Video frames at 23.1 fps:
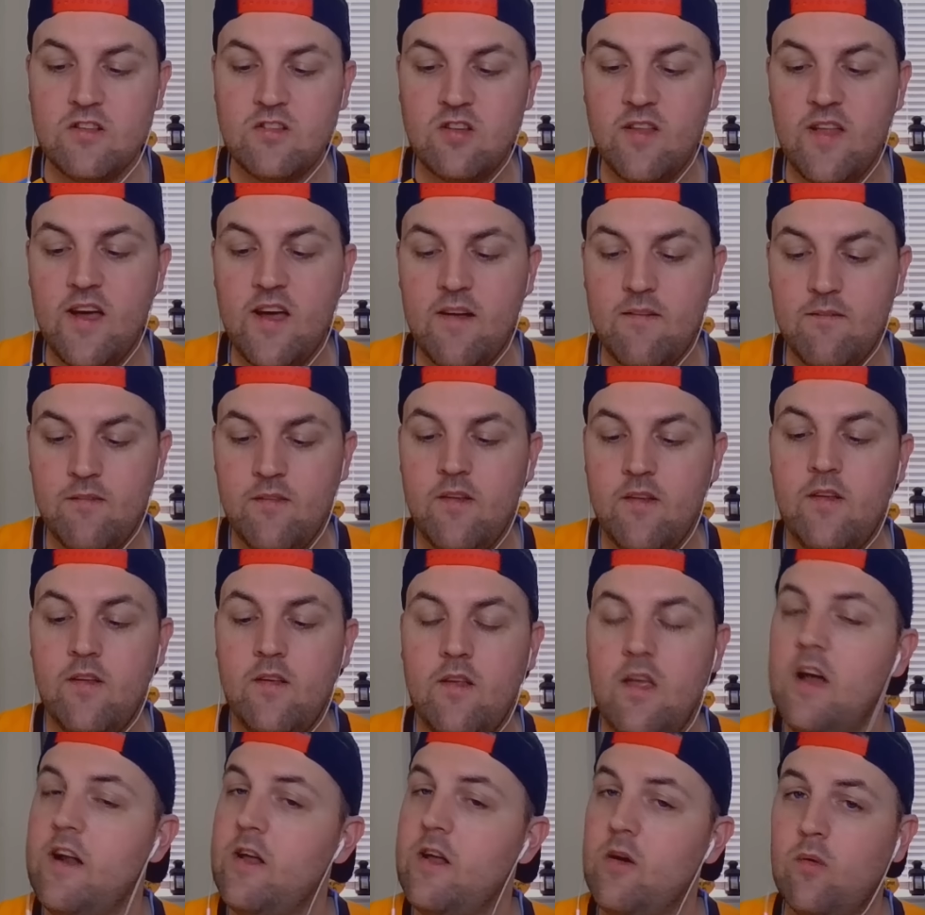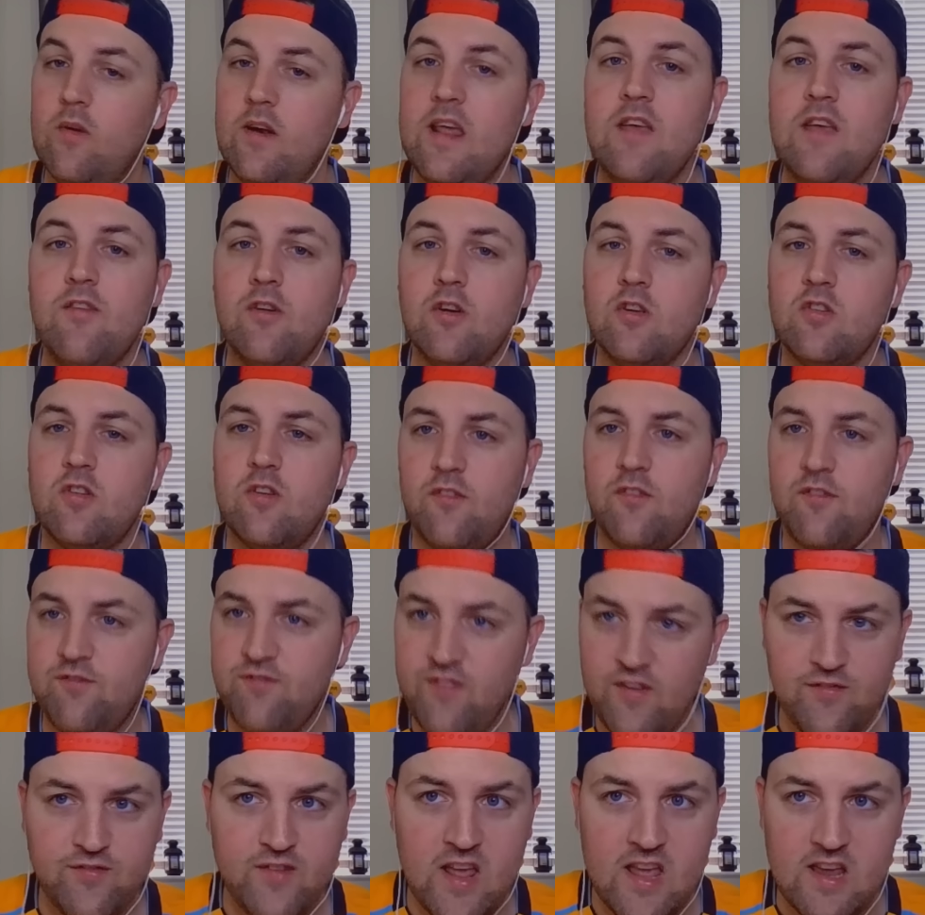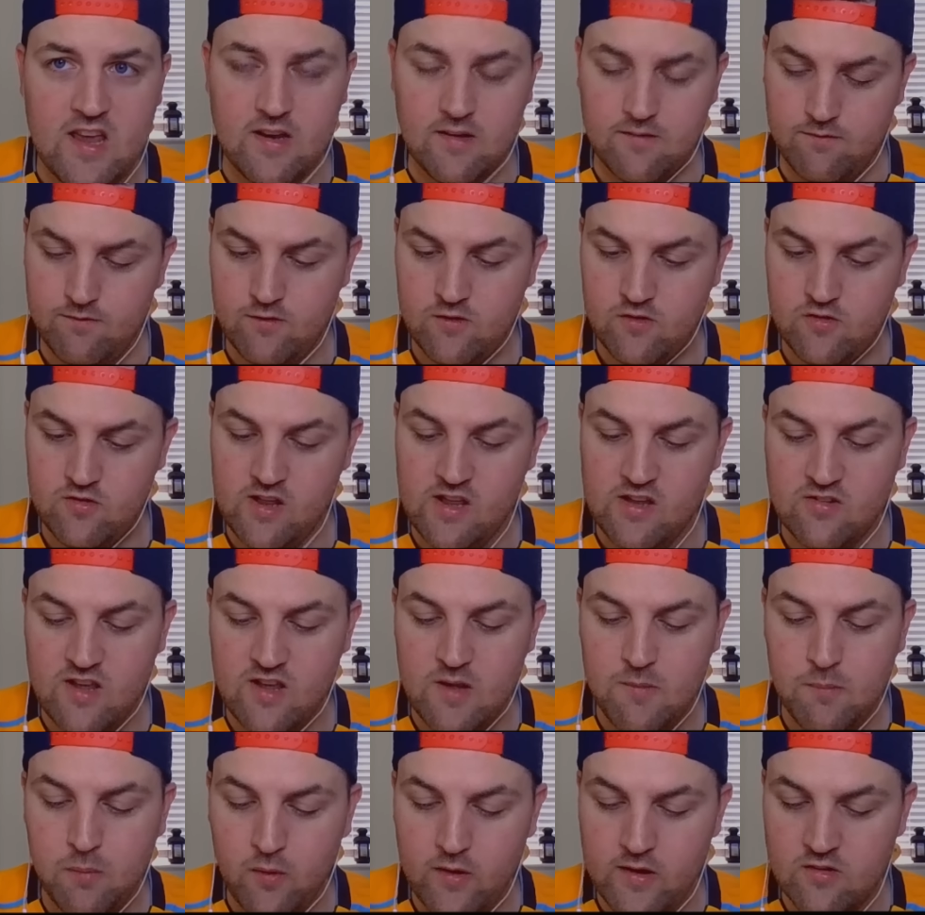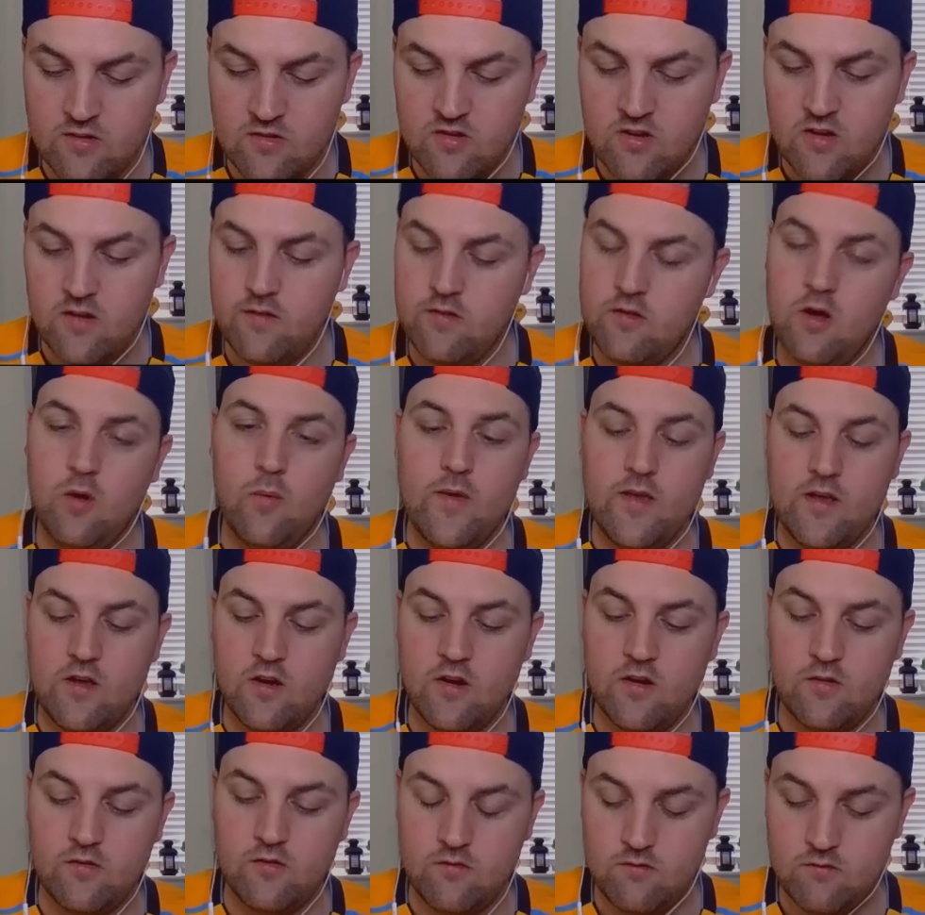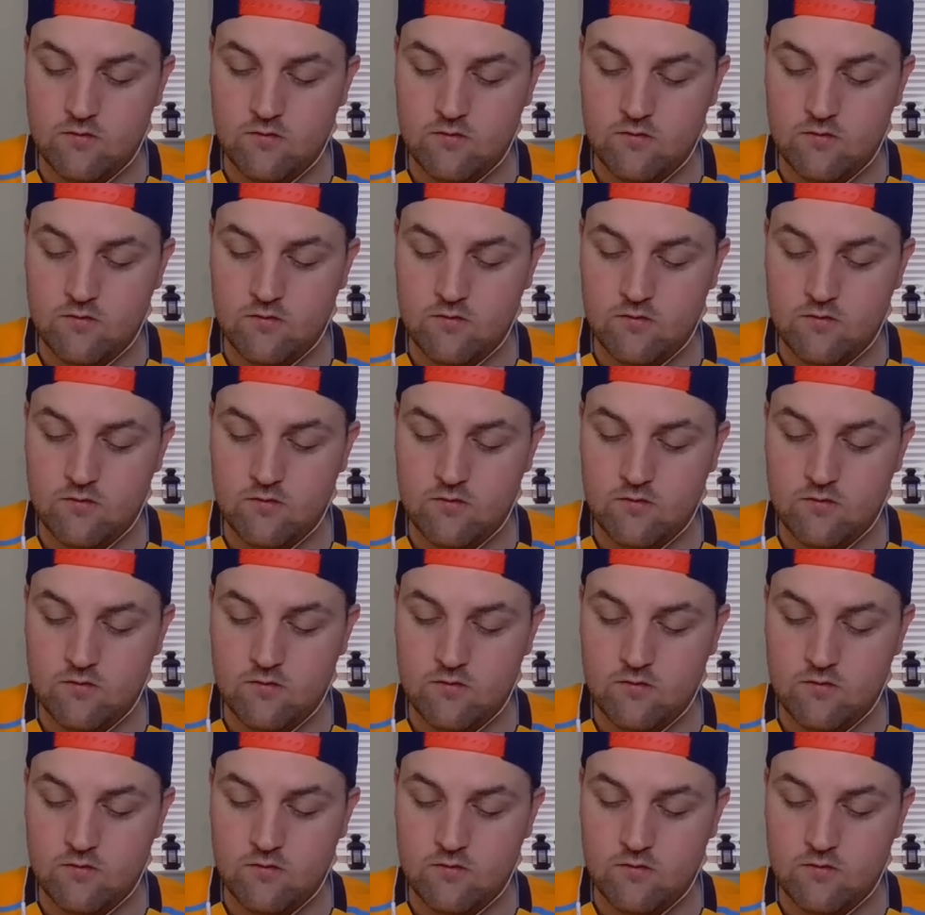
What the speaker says: to that. and it will leave us 15 CC points that we can